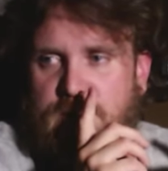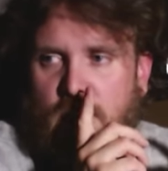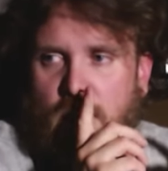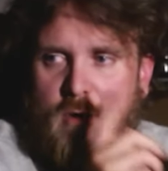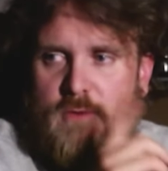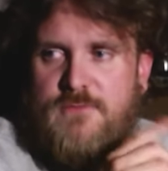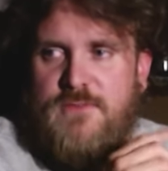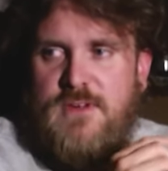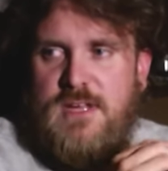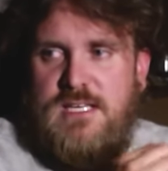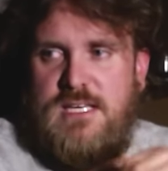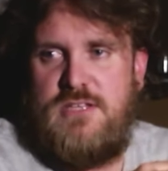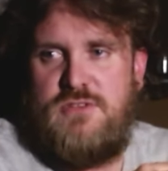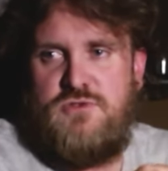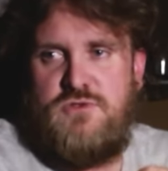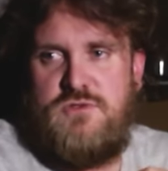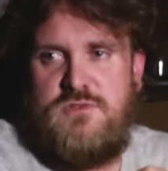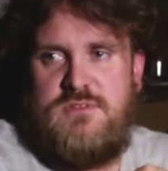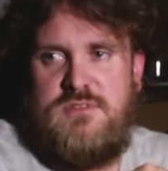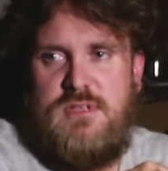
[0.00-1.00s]
perfect
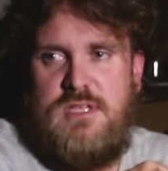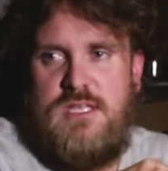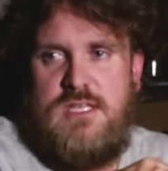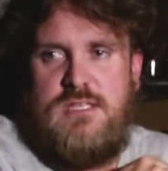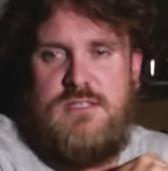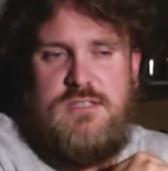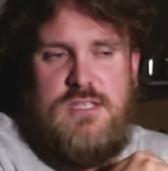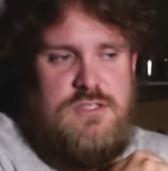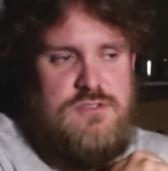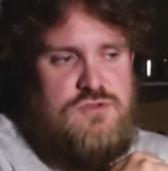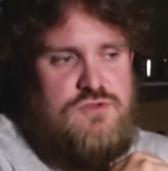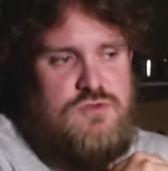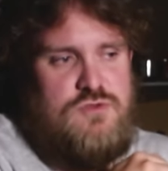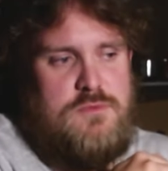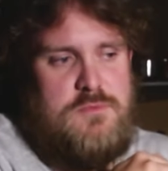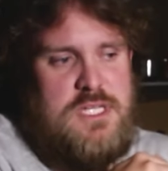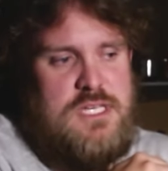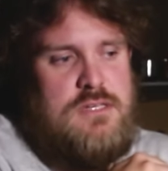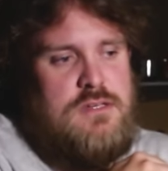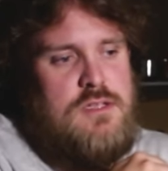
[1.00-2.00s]

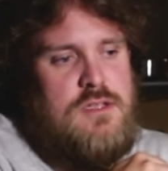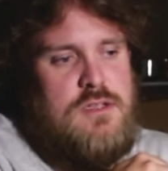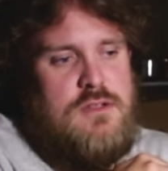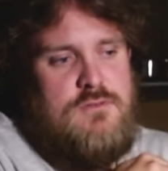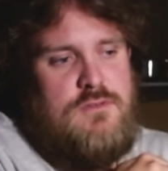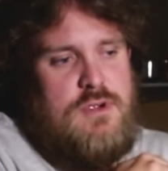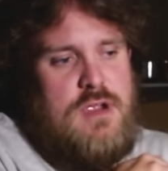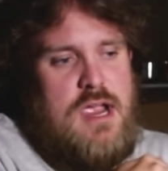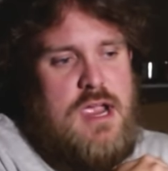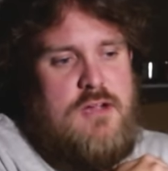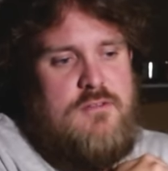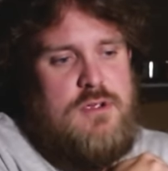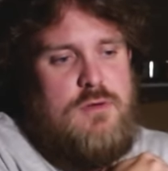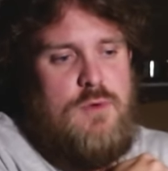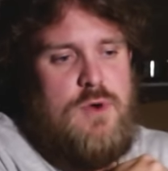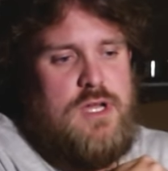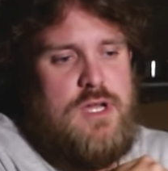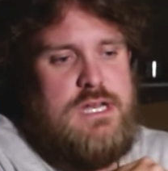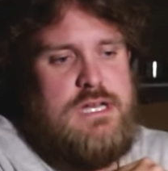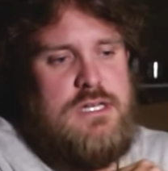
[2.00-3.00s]
instrument for
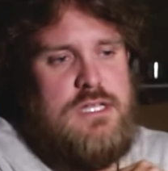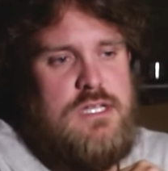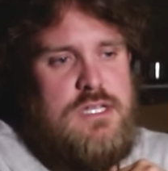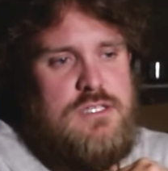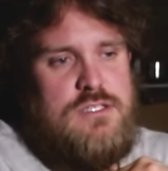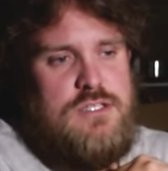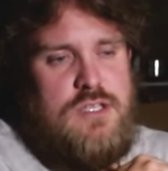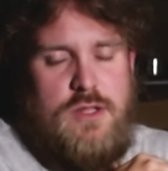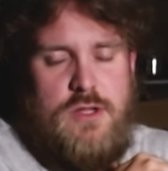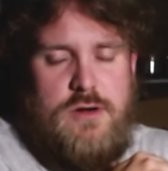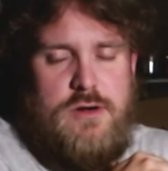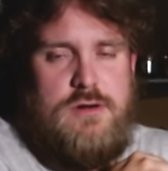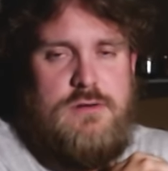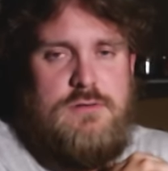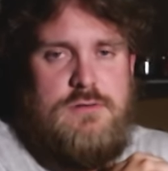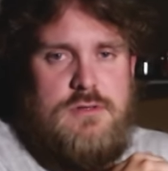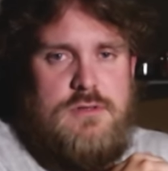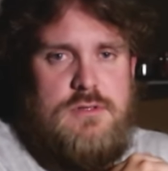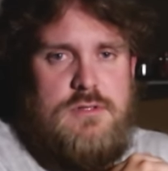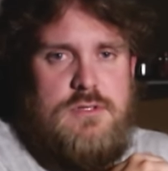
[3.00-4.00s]
everyone to learn.